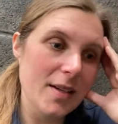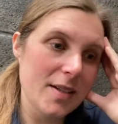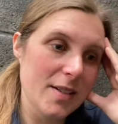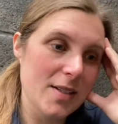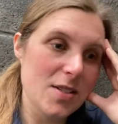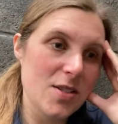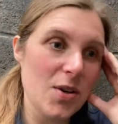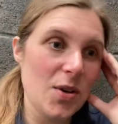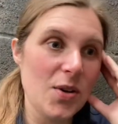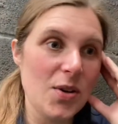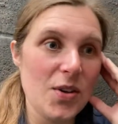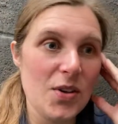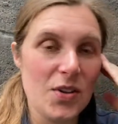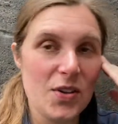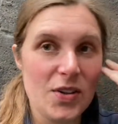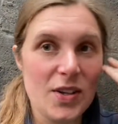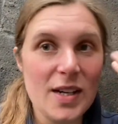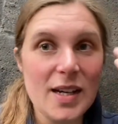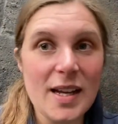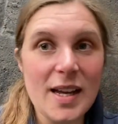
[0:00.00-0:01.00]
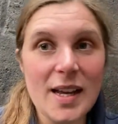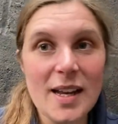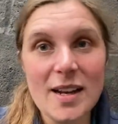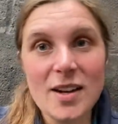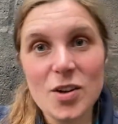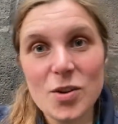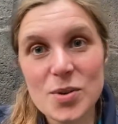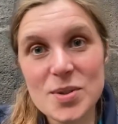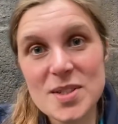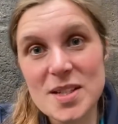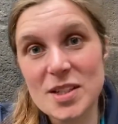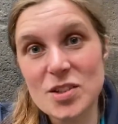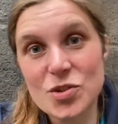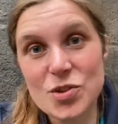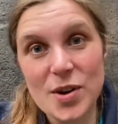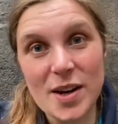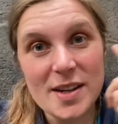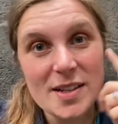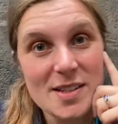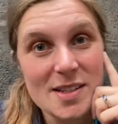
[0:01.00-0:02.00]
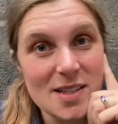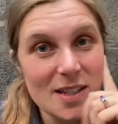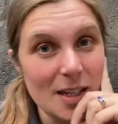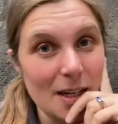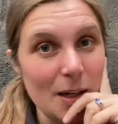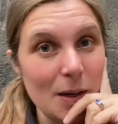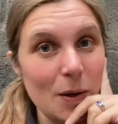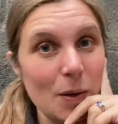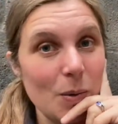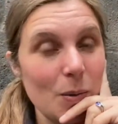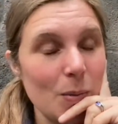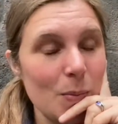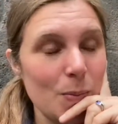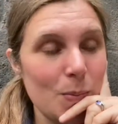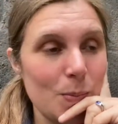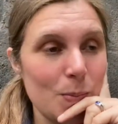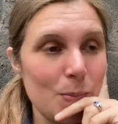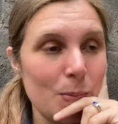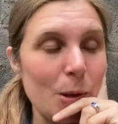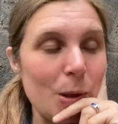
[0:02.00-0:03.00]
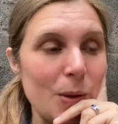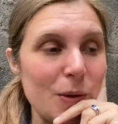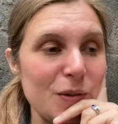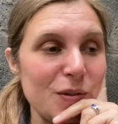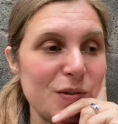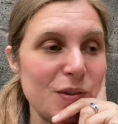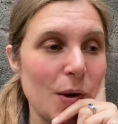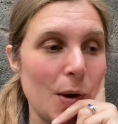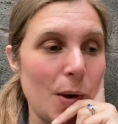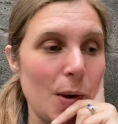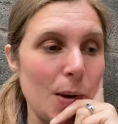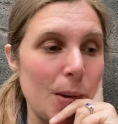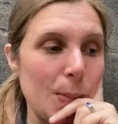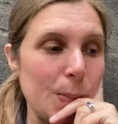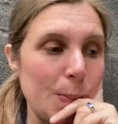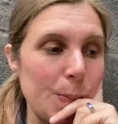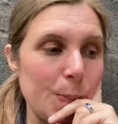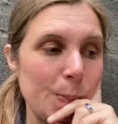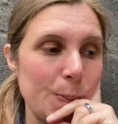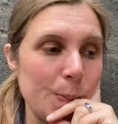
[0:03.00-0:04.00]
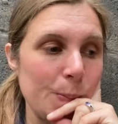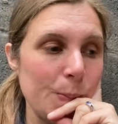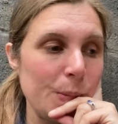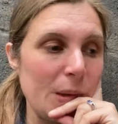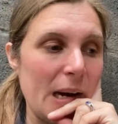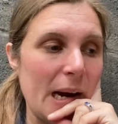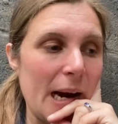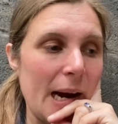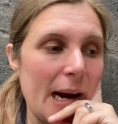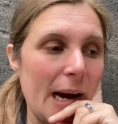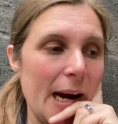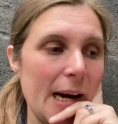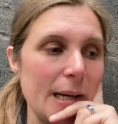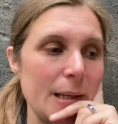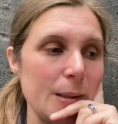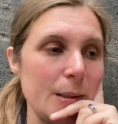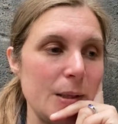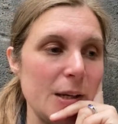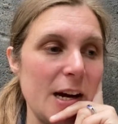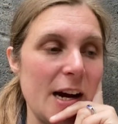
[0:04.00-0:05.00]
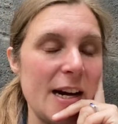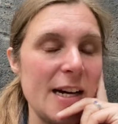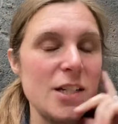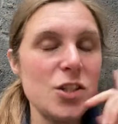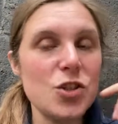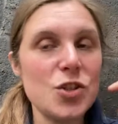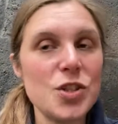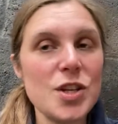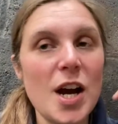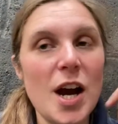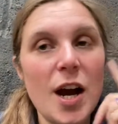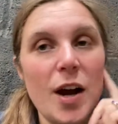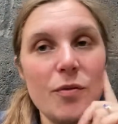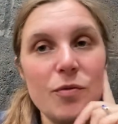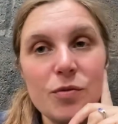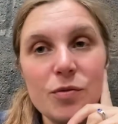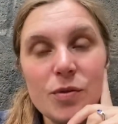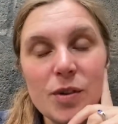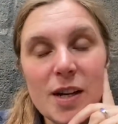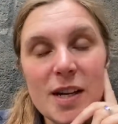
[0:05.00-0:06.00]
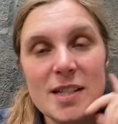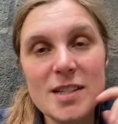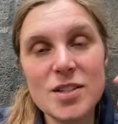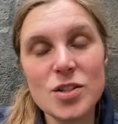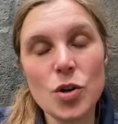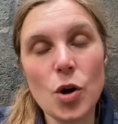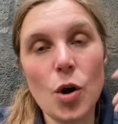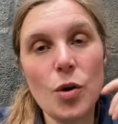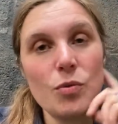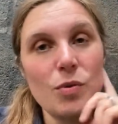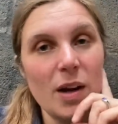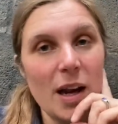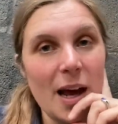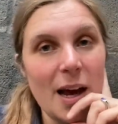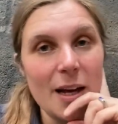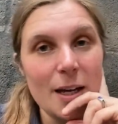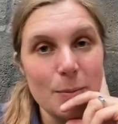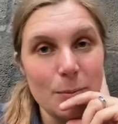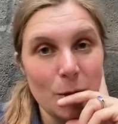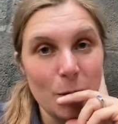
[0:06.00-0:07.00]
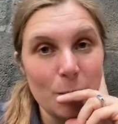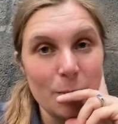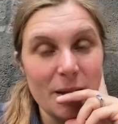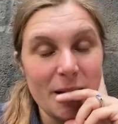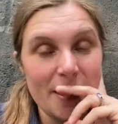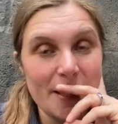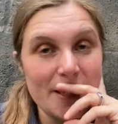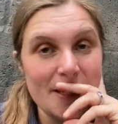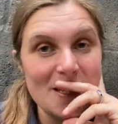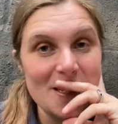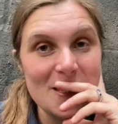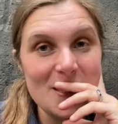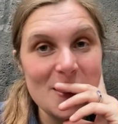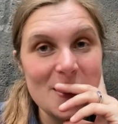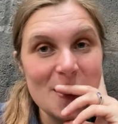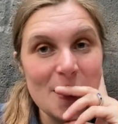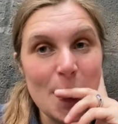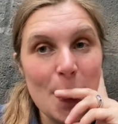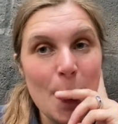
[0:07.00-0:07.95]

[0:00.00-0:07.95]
So it looks interesting, but I just can't, it's not reliable because